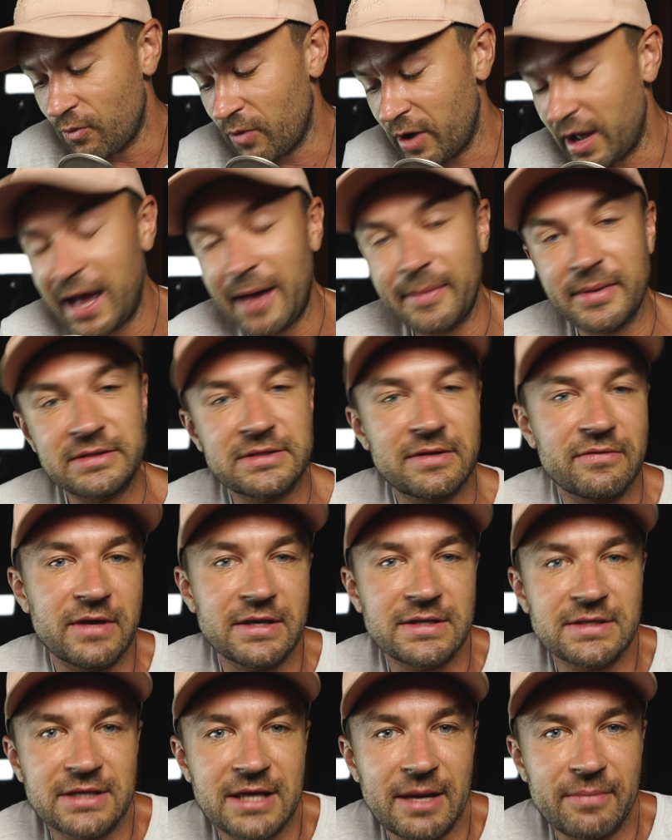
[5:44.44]
What happens if
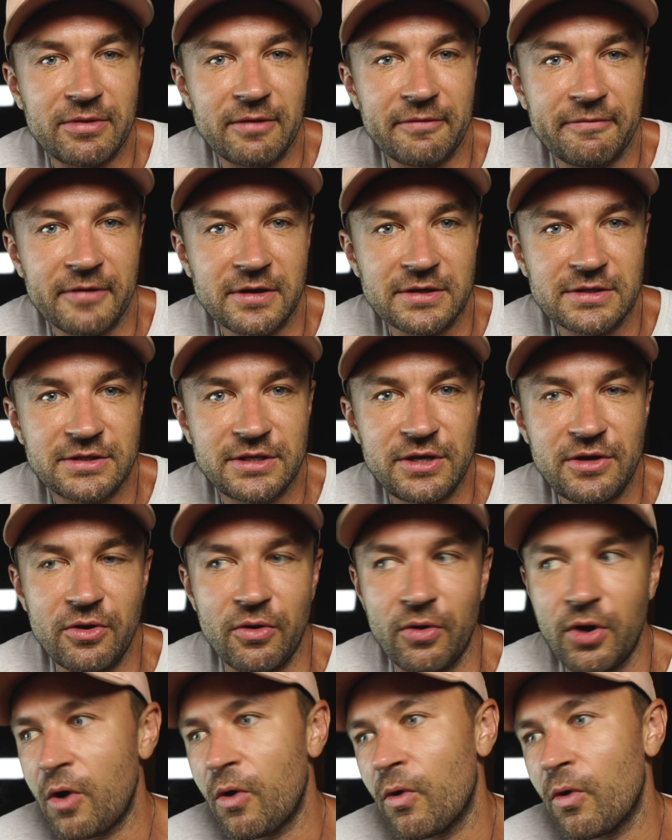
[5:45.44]
they skip the first 2?